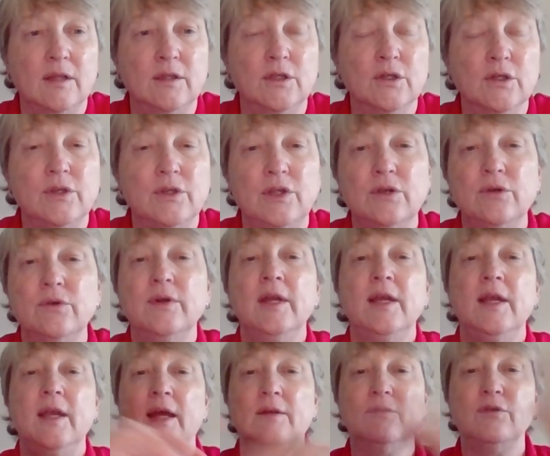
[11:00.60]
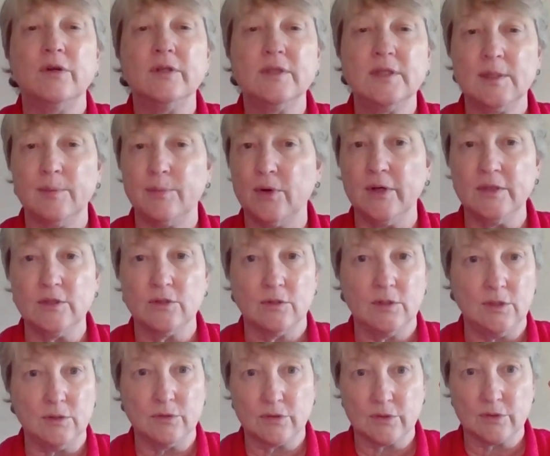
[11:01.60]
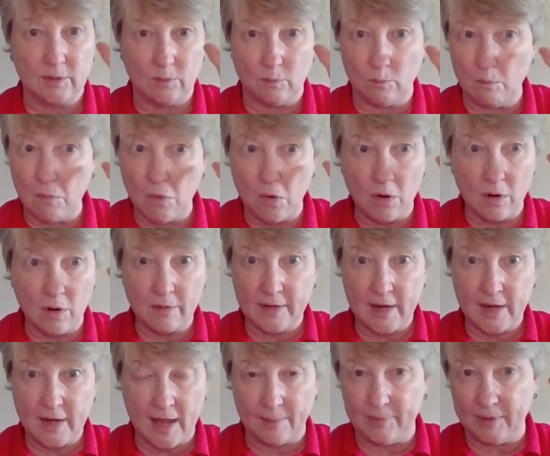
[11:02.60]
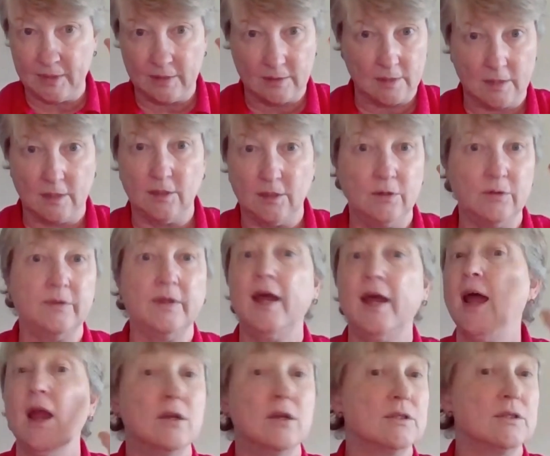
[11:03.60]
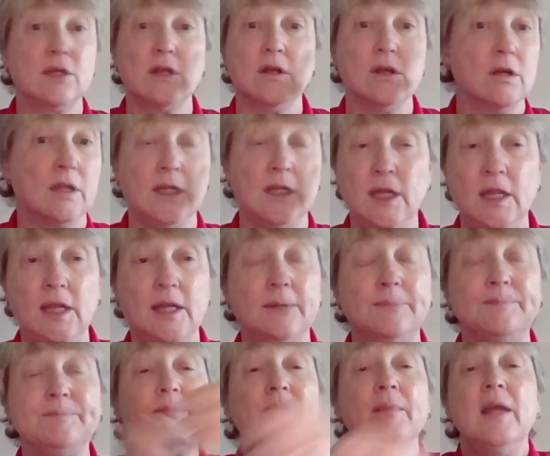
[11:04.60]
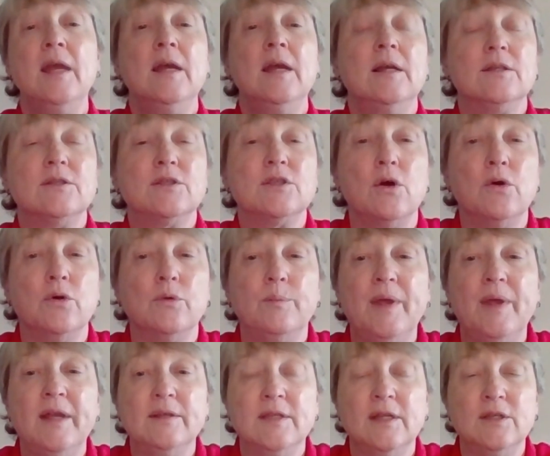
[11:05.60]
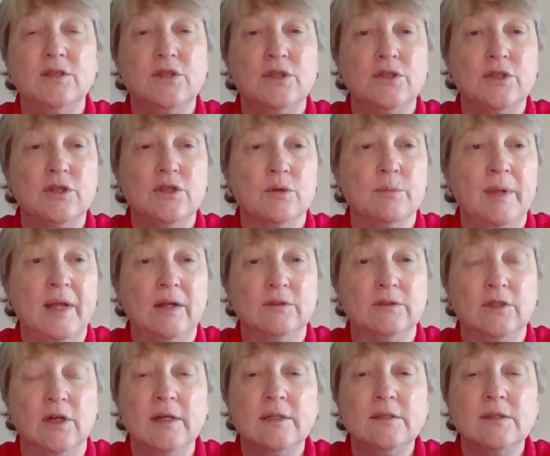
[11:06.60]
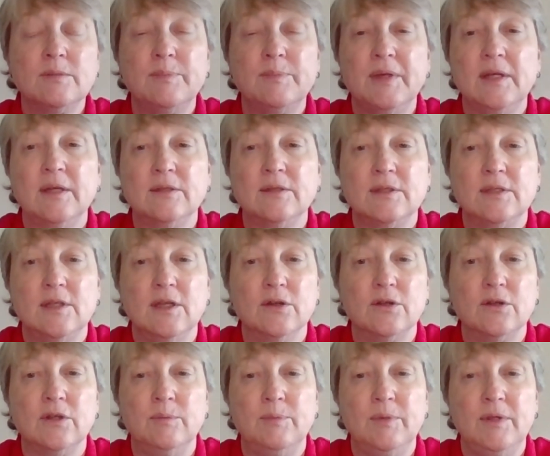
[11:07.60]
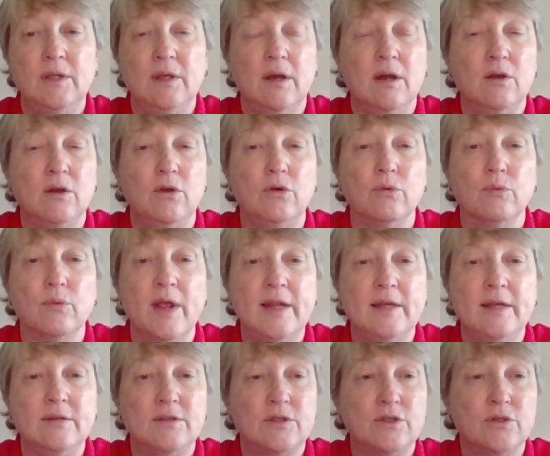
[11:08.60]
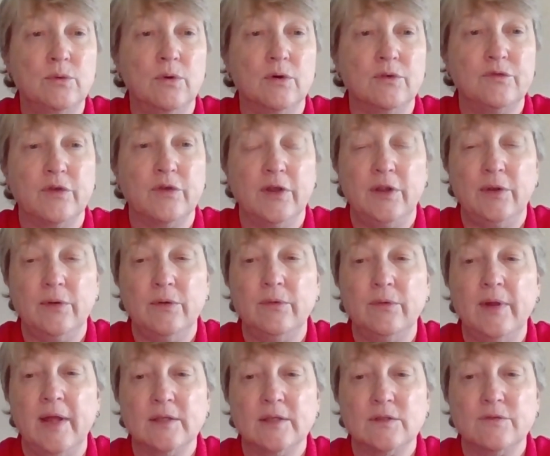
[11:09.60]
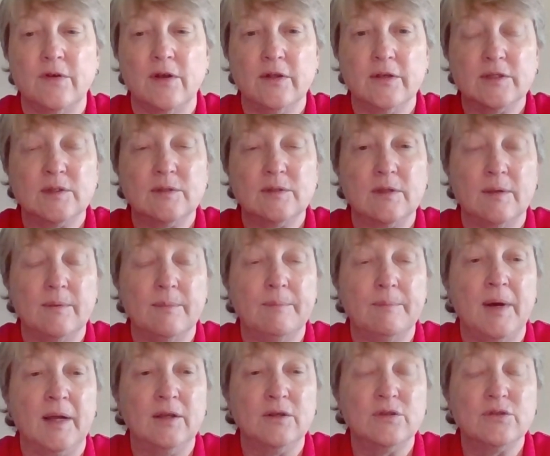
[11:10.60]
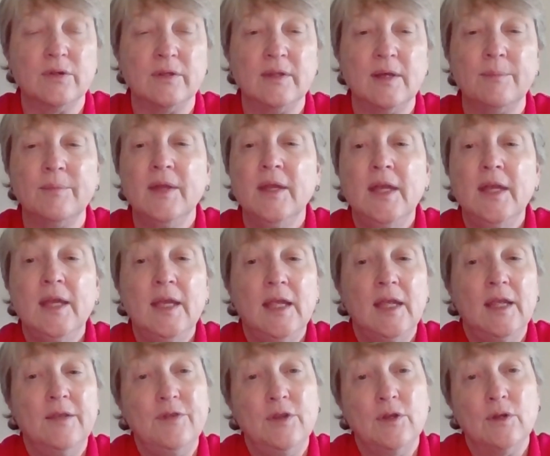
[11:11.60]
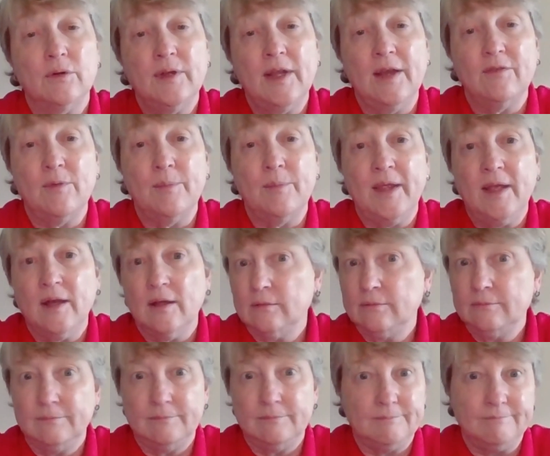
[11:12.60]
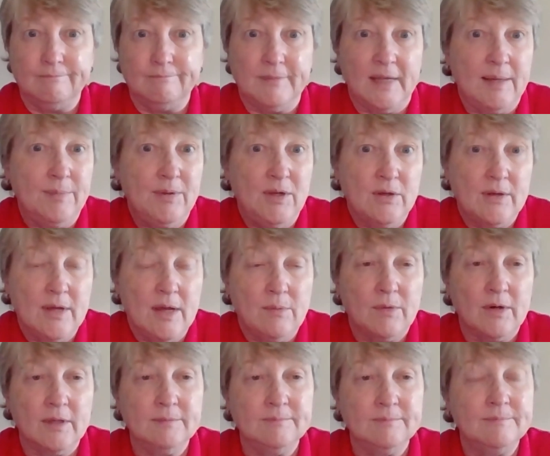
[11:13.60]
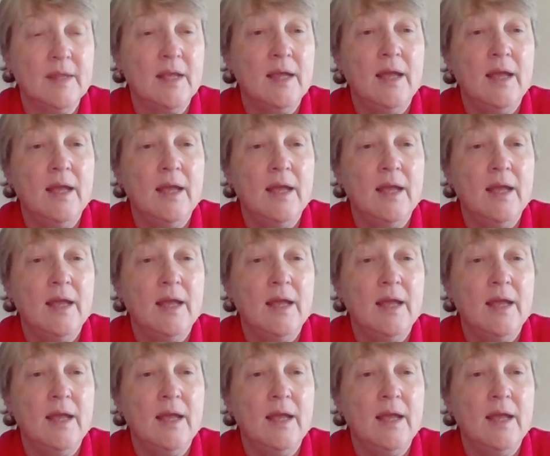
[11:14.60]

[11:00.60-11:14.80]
alert you. And of course, the boys are usually more than happy to tell you, there's a girl in heat. So pay attention to your male dogs because they're going to be a great tool for you as far as monitoring them. If you don't have a male, maybe you get one.